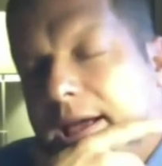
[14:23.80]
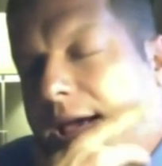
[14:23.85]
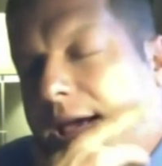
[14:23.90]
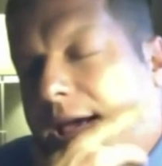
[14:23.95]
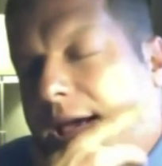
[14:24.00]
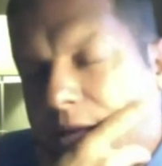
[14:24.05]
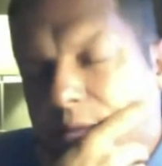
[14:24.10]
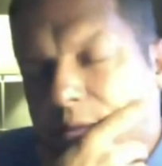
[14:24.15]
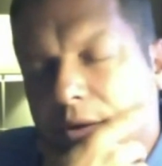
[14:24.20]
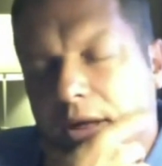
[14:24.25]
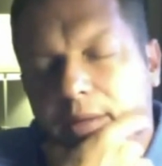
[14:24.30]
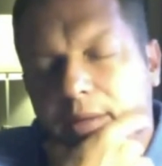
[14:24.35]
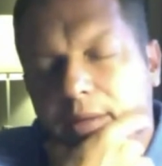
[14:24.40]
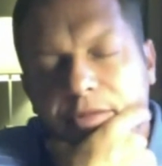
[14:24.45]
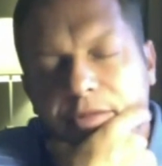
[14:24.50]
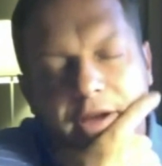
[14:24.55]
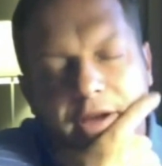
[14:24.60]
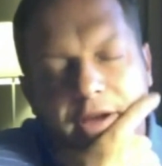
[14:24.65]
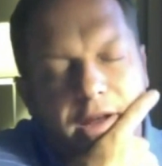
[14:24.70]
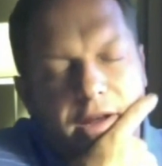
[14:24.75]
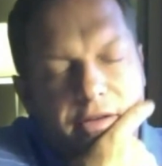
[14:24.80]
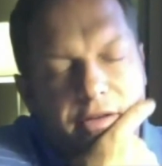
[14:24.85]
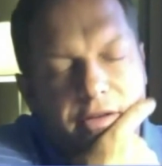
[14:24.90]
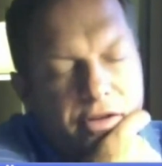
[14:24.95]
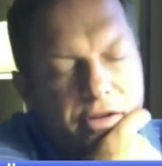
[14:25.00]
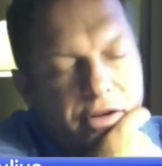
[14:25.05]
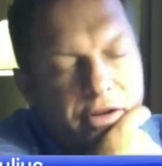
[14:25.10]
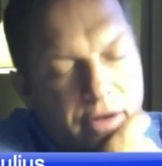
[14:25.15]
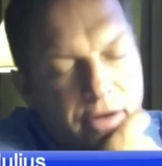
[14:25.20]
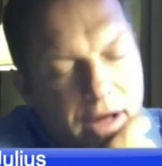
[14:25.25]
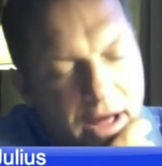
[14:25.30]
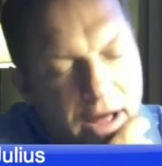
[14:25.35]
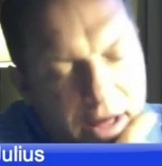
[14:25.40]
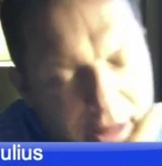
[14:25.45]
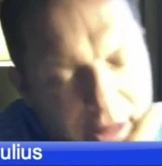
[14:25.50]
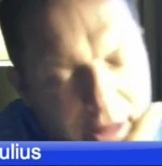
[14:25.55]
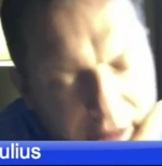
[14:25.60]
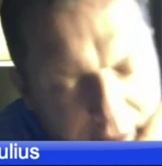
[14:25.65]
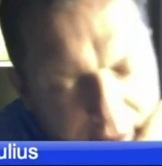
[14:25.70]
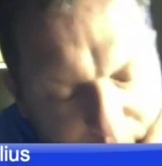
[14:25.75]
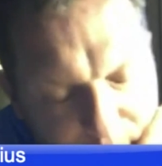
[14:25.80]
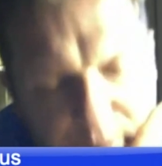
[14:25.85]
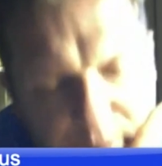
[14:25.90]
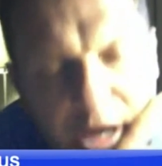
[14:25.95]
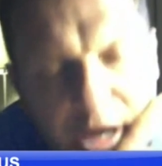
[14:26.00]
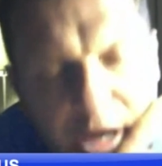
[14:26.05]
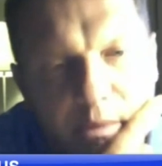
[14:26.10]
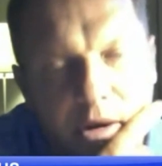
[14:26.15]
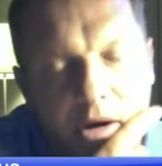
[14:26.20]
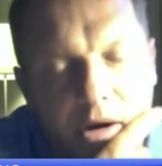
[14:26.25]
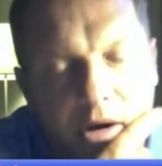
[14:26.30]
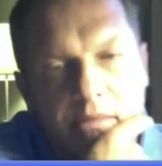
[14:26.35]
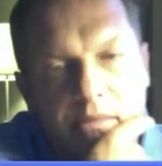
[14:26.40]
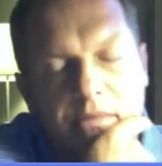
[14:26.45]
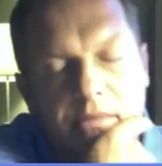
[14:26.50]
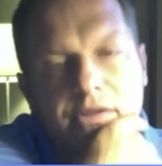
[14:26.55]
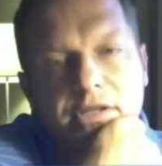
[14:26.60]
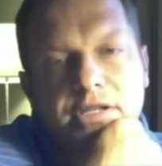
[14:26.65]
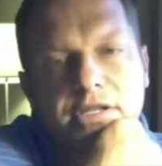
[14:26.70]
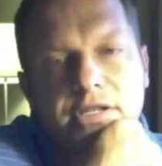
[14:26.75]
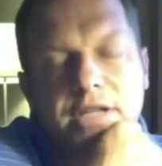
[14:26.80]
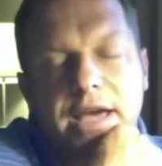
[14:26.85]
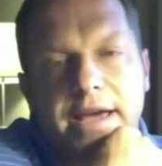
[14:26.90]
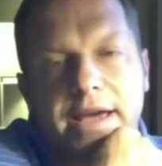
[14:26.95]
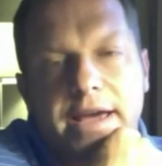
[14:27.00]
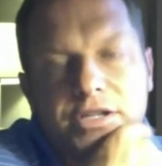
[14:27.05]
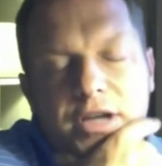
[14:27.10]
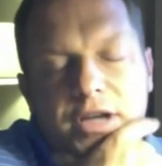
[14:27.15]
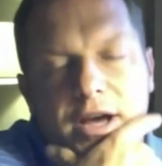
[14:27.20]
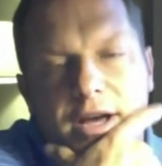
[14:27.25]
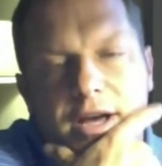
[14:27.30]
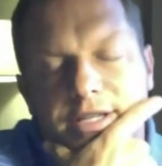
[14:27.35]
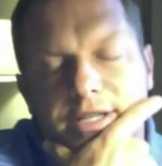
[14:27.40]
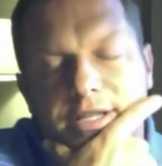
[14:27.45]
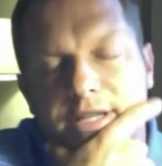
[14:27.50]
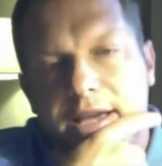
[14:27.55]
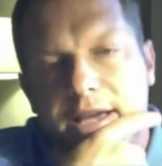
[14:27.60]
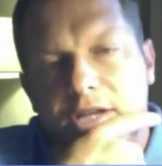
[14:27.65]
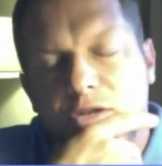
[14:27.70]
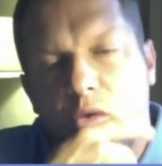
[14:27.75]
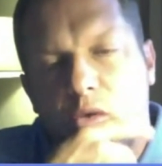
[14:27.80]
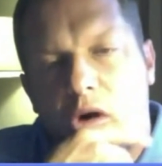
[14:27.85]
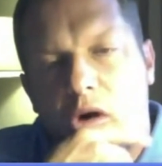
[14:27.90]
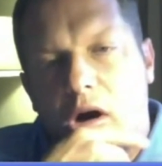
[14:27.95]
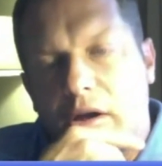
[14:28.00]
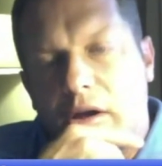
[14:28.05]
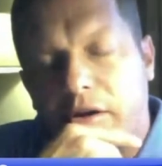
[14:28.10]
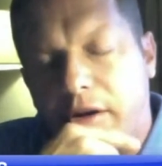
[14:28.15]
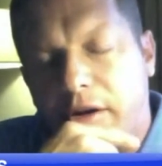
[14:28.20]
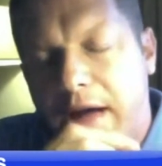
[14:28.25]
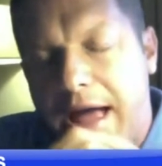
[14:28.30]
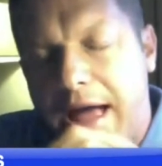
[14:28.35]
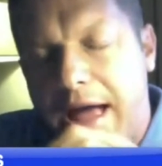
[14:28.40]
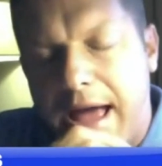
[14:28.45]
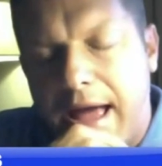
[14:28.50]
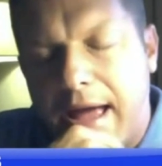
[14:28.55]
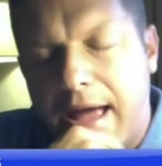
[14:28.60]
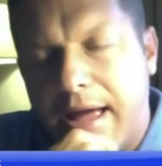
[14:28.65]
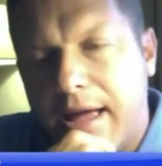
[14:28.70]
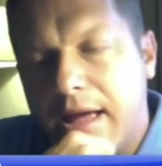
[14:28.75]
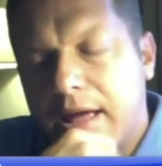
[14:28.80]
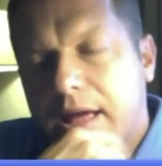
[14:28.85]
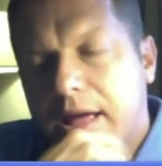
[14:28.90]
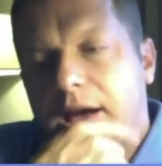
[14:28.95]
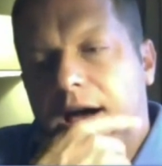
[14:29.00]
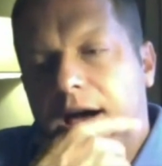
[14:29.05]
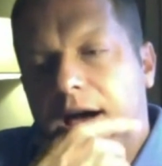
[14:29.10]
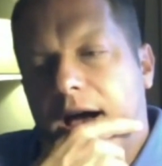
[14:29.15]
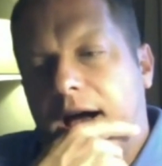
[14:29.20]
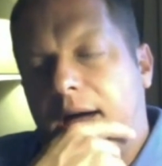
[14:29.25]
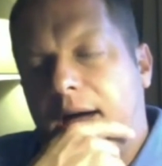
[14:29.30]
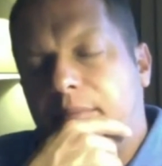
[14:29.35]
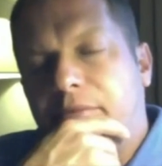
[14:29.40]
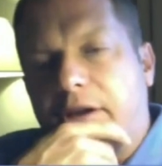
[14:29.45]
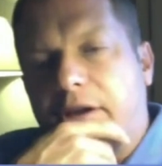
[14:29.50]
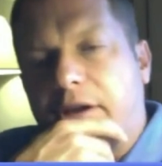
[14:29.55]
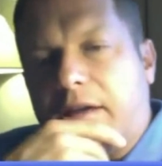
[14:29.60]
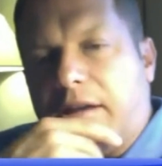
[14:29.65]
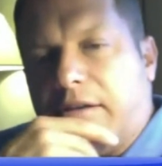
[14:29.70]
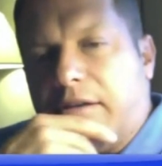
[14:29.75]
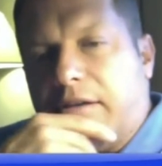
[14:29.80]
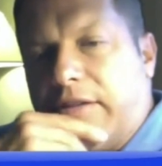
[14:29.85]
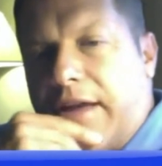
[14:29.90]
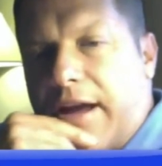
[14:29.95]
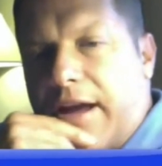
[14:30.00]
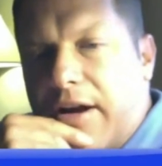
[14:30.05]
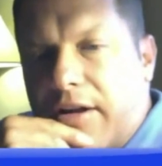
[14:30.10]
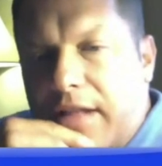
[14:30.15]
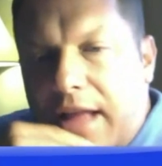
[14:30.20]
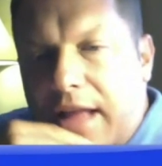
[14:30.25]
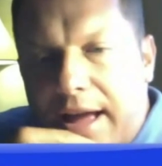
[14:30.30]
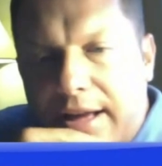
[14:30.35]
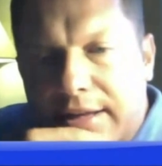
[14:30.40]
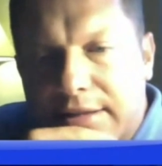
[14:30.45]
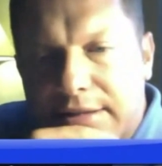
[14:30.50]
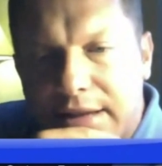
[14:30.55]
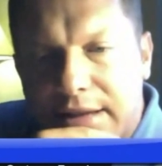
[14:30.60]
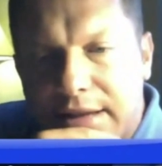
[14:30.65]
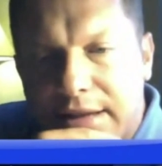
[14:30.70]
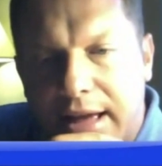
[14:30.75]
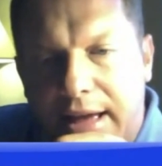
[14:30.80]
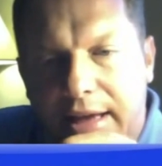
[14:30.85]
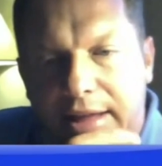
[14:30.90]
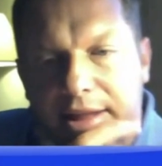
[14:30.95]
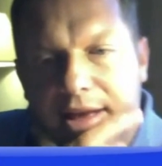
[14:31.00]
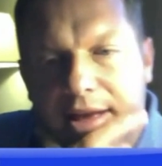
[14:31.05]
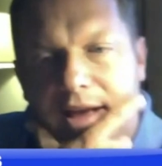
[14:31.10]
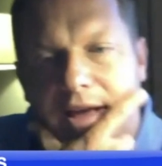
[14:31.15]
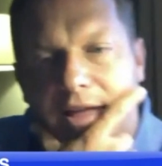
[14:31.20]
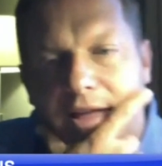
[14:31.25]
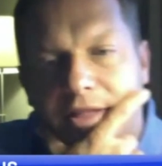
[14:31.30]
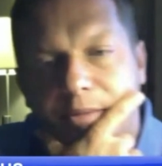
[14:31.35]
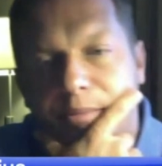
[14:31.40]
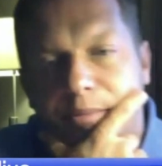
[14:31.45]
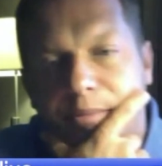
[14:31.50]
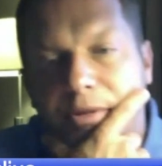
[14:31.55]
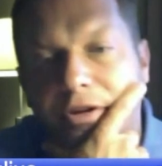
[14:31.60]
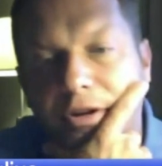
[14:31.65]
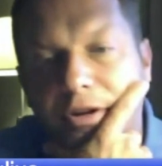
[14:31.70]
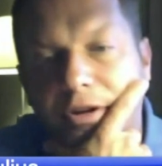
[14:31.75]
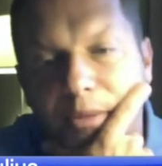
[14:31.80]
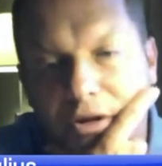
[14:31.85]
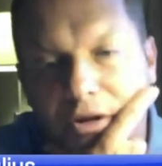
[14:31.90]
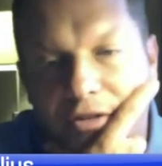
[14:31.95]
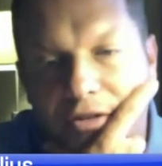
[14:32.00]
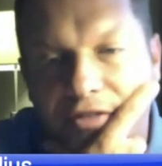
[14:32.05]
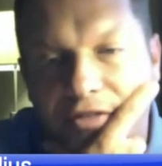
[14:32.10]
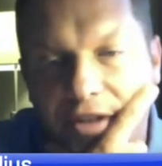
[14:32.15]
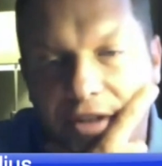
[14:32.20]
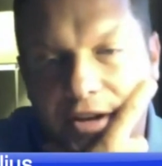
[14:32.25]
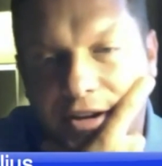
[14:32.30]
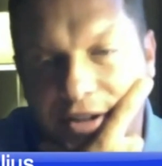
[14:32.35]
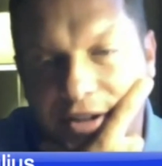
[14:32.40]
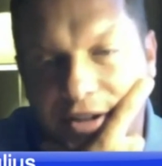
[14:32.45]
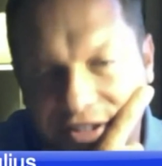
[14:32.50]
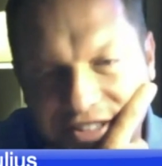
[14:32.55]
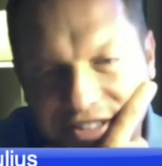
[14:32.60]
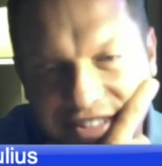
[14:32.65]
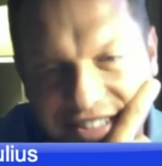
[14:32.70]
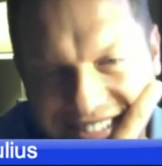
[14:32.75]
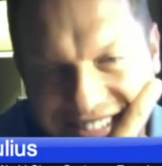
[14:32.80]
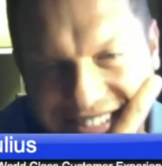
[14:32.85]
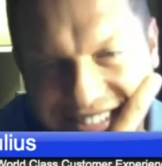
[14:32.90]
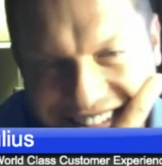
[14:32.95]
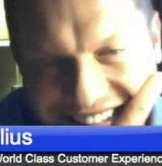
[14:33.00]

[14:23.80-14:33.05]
And when I'm thinking of your minimum stage, stage 1 or A, I'm thinking of the airlines and the Bureau of Motor Vehicles.